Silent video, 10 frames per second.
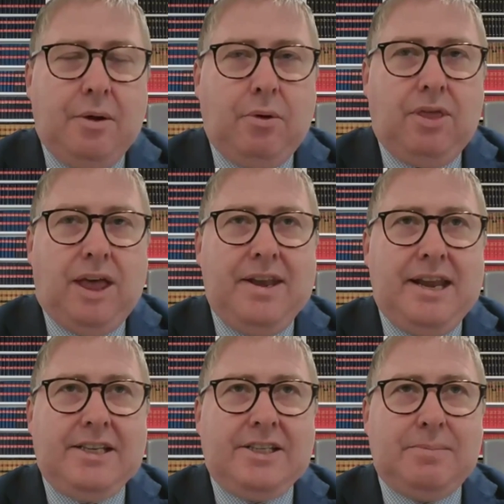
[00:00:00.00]
There will
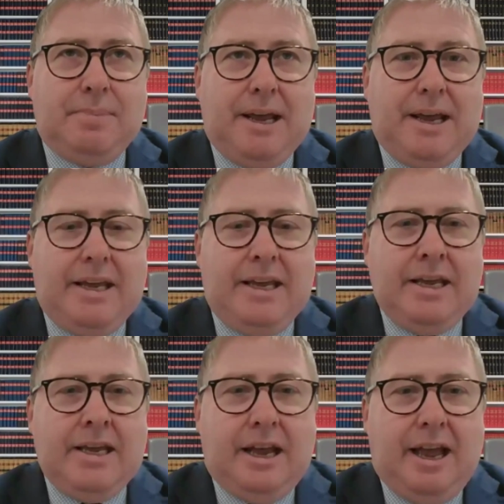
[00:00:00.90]
then need to
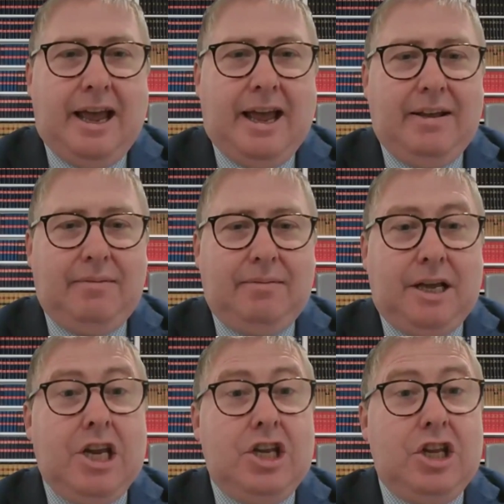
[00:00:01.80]
be,
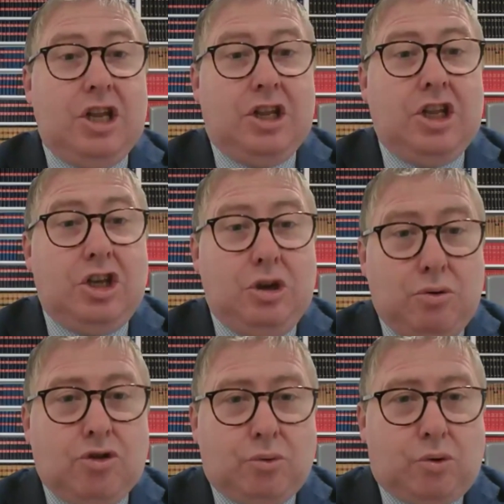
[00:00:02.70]
in the
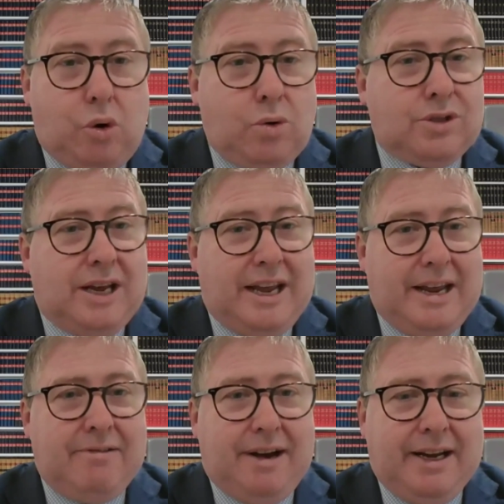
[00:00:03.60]
usual course, a
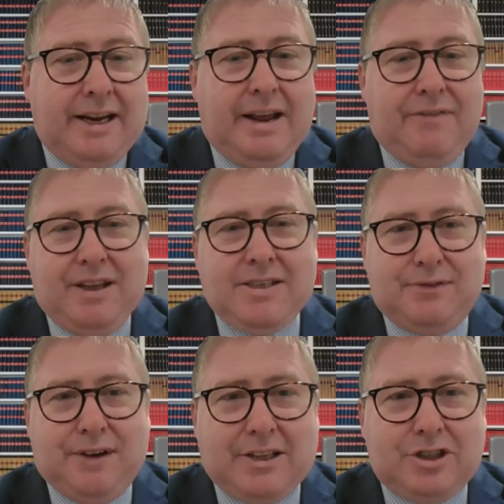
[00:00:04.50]
hearing if there's
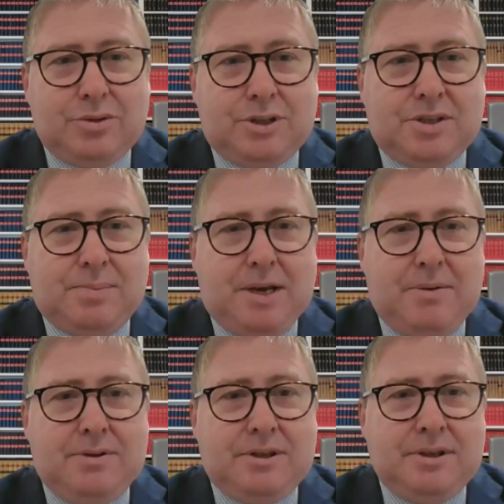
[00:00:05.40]
a factual
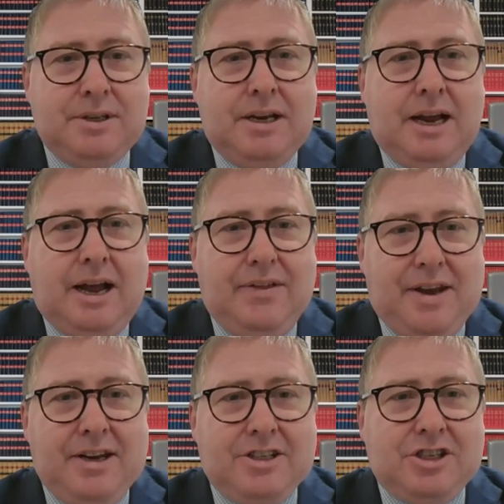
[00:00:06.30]
dispute, and
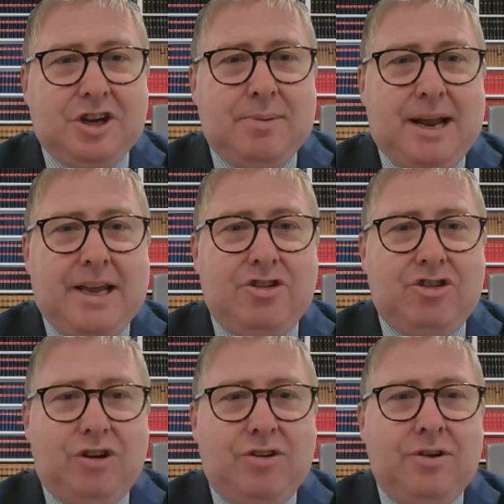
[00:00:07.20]
then a
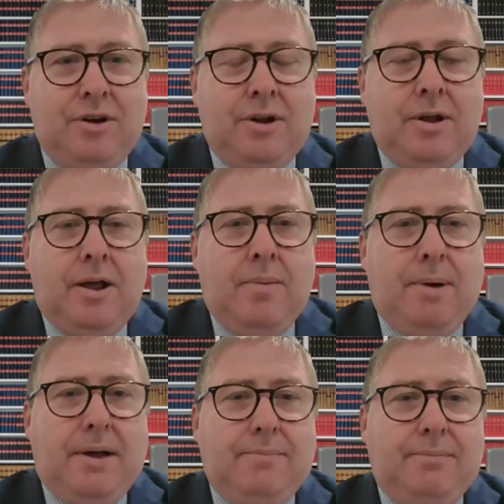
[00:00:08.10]
determination.
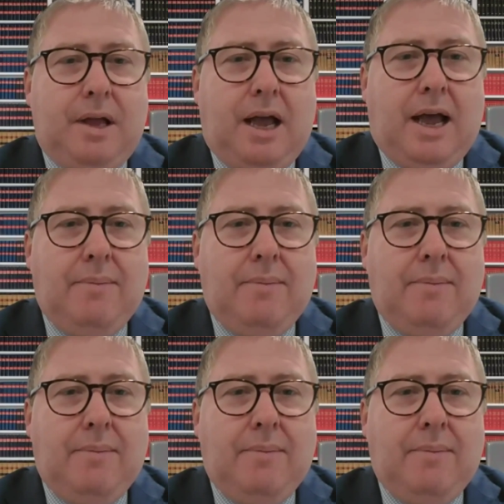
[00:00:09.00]
But